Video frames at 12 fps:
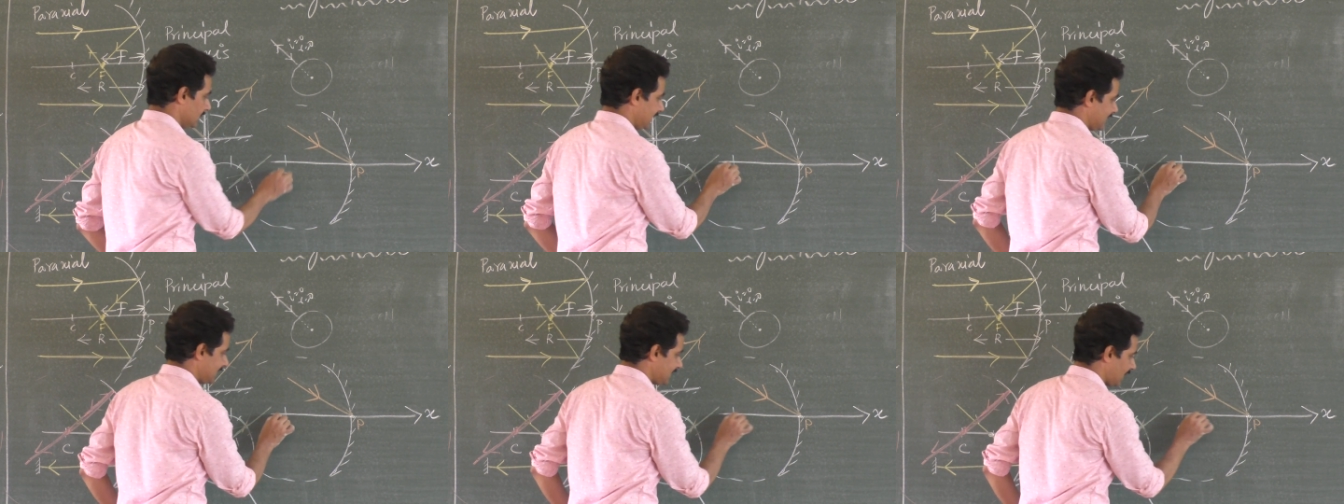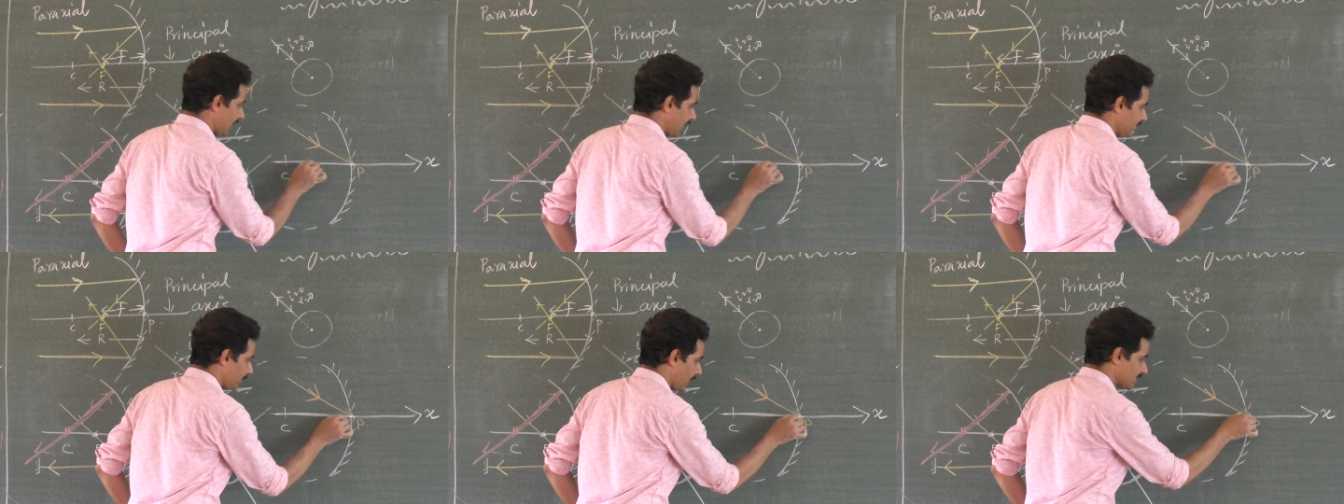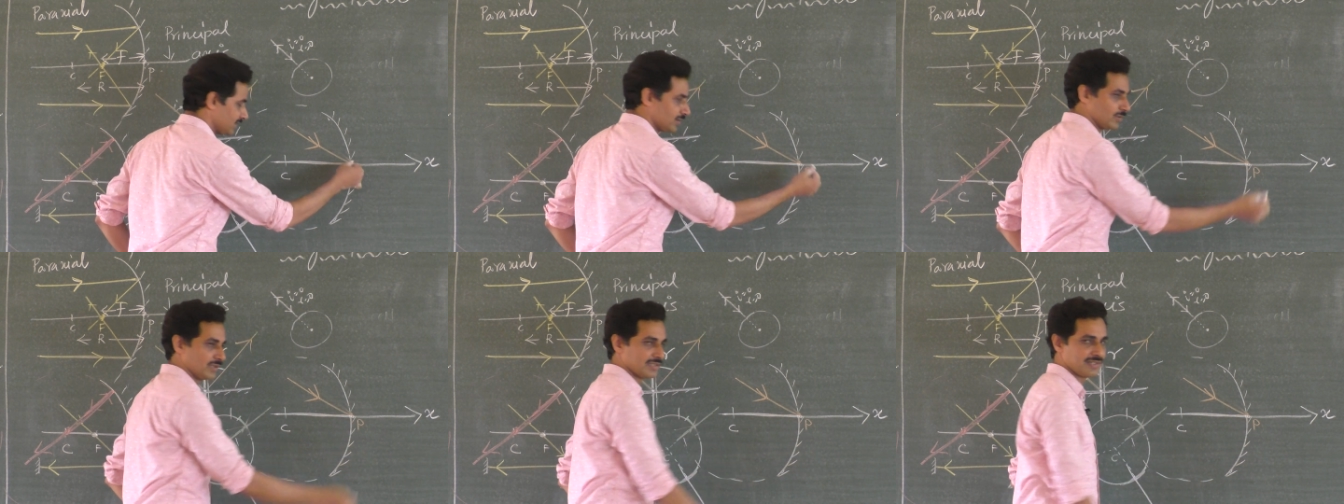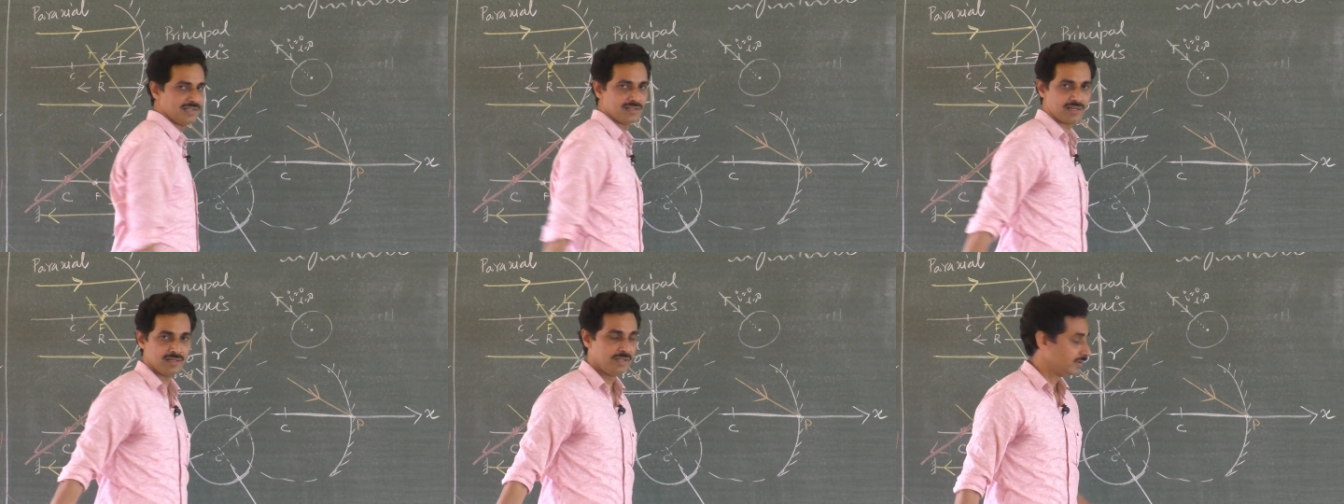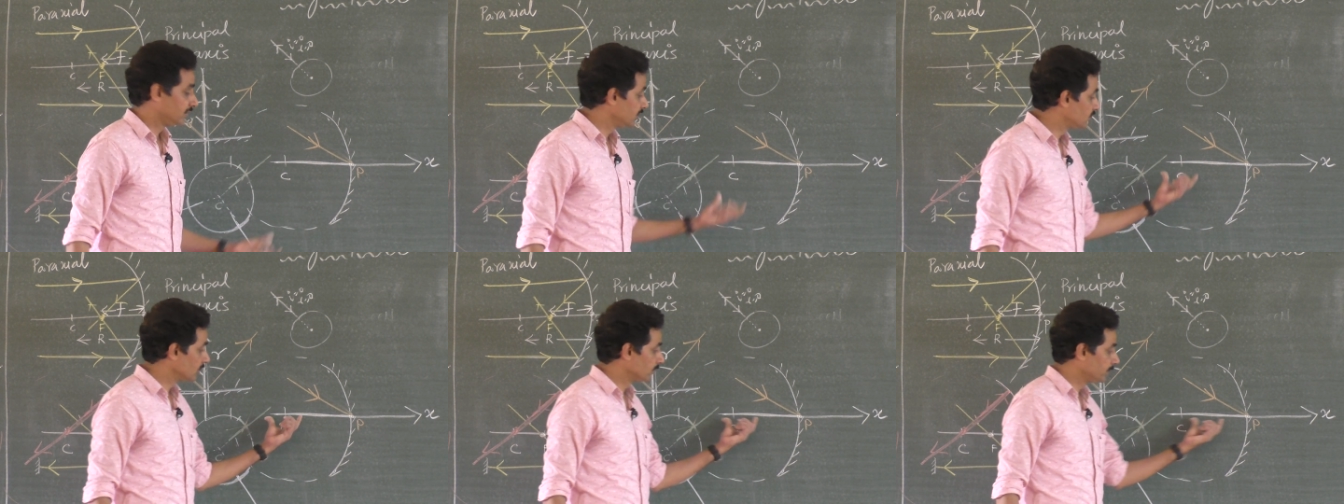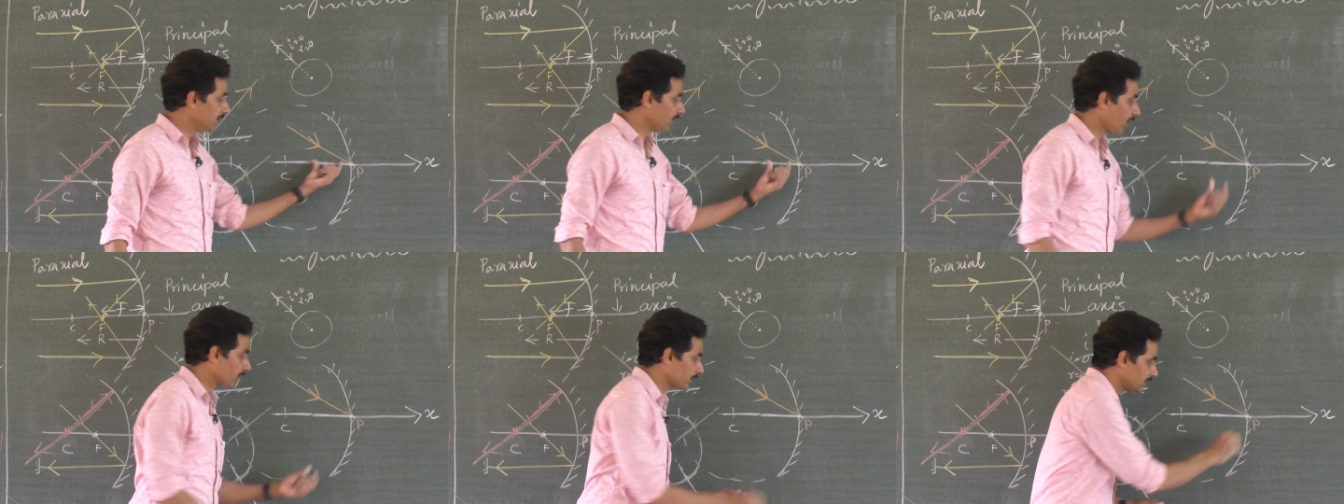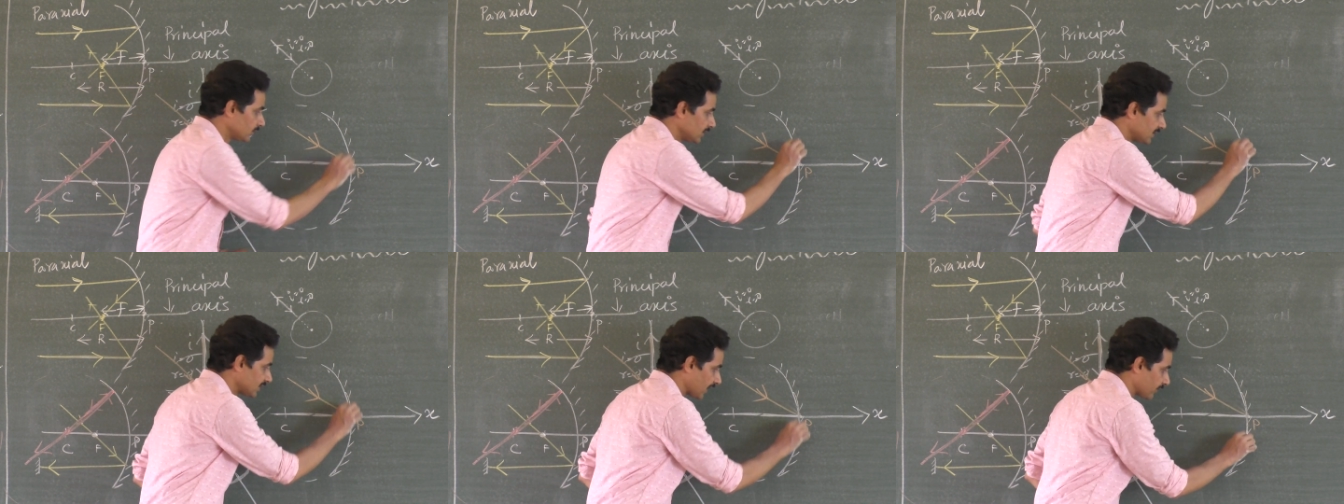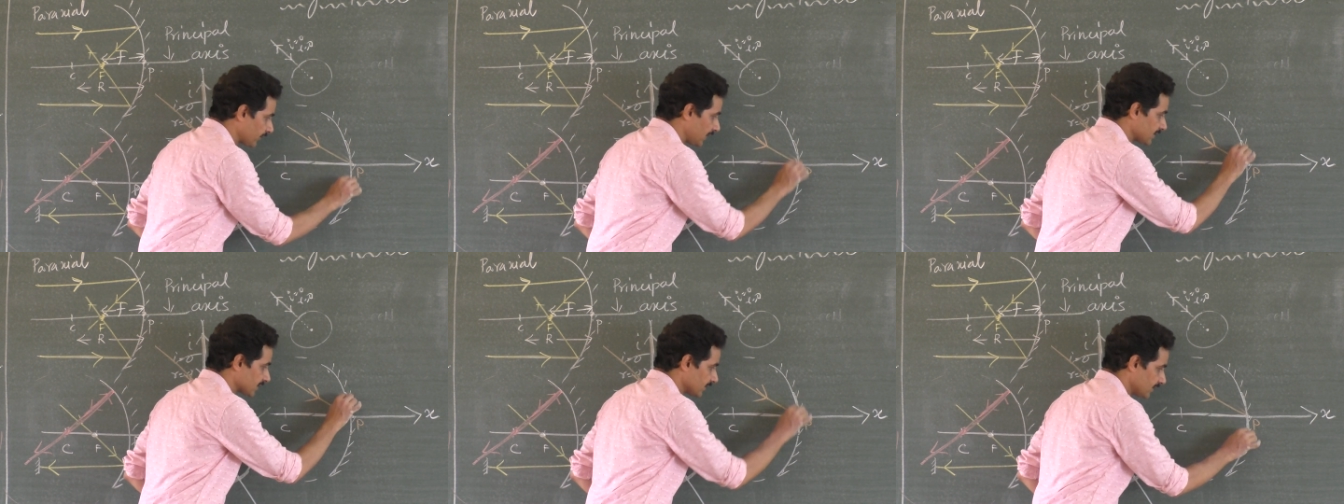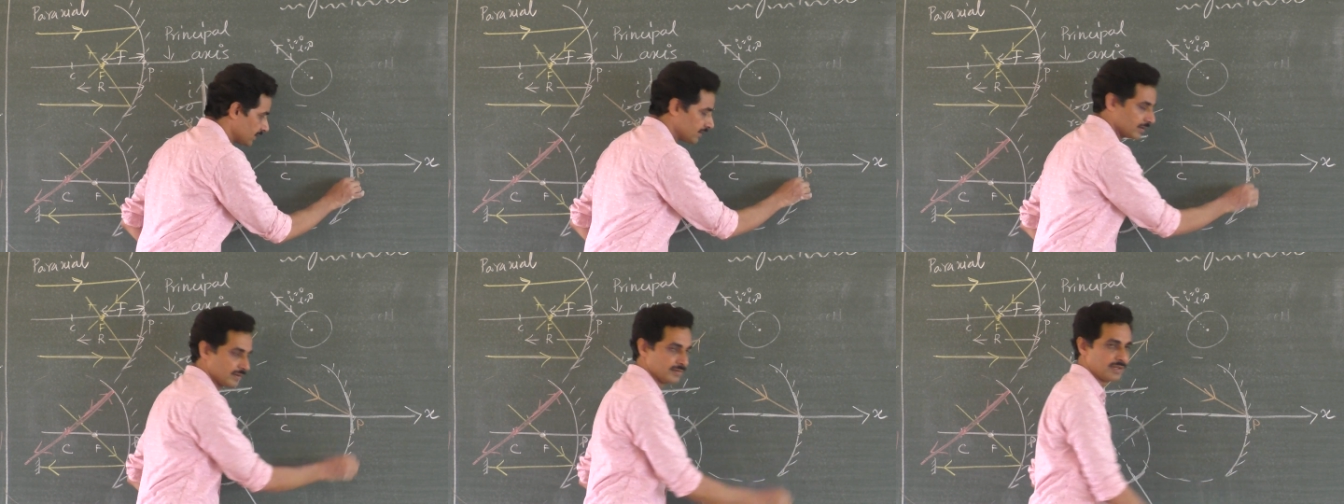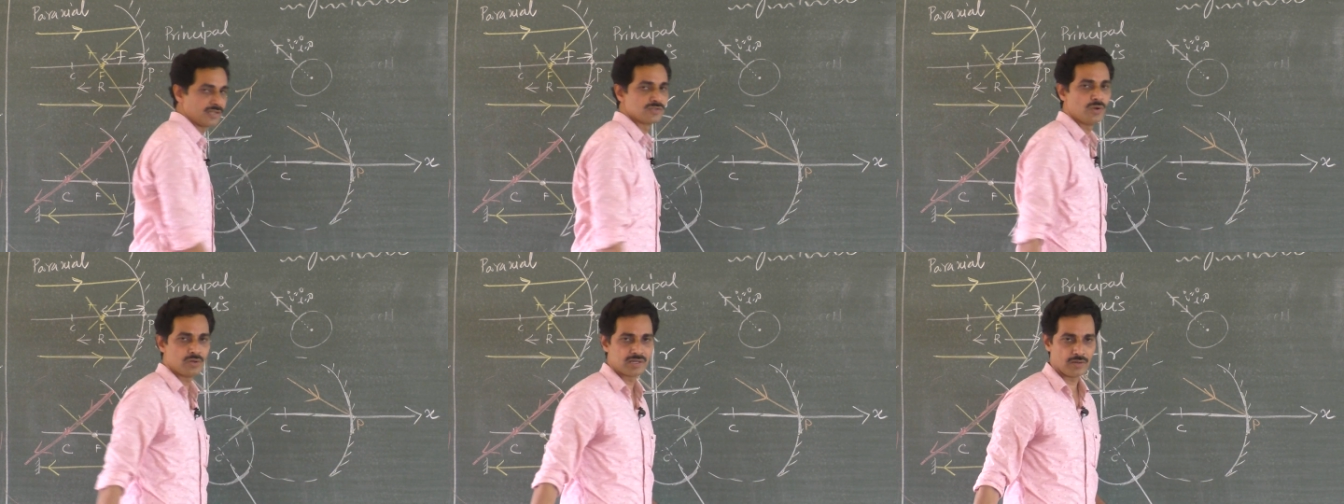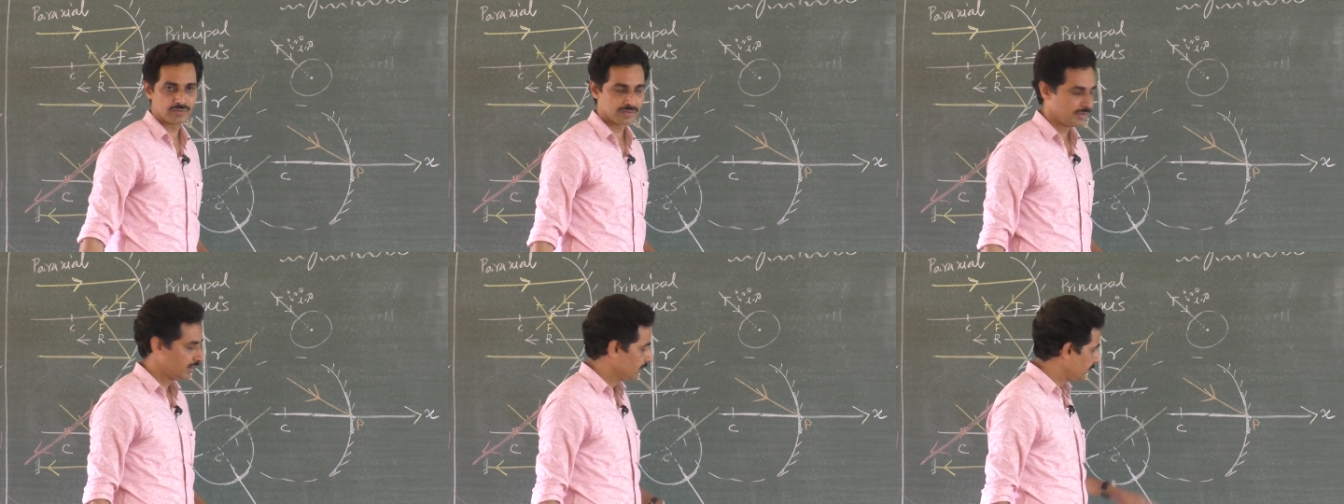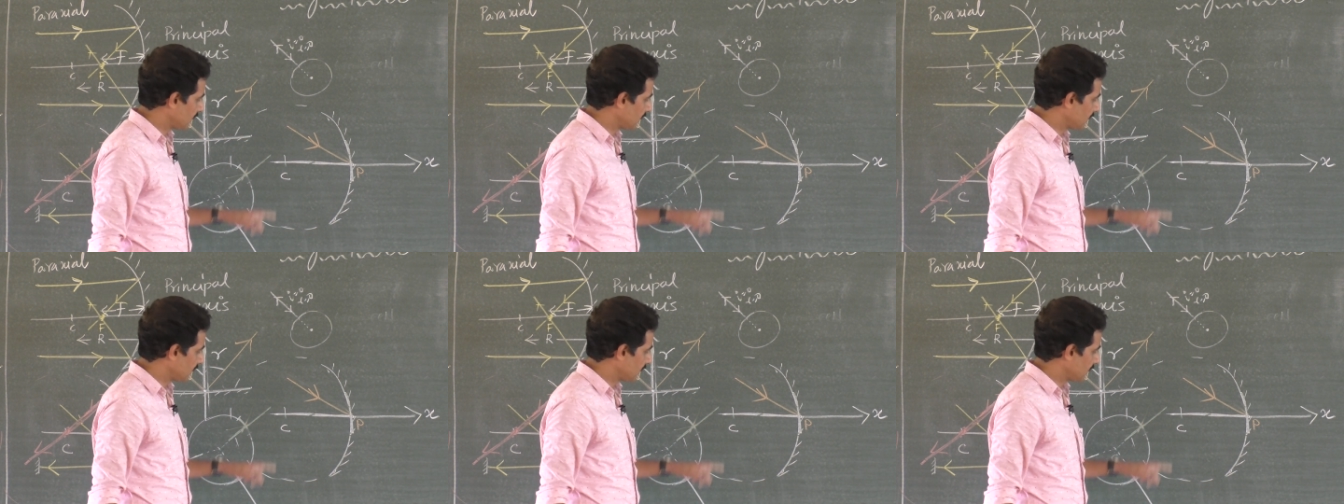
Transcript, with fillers: This is a line passing through the center. This should be normal to the surface. There's no doubt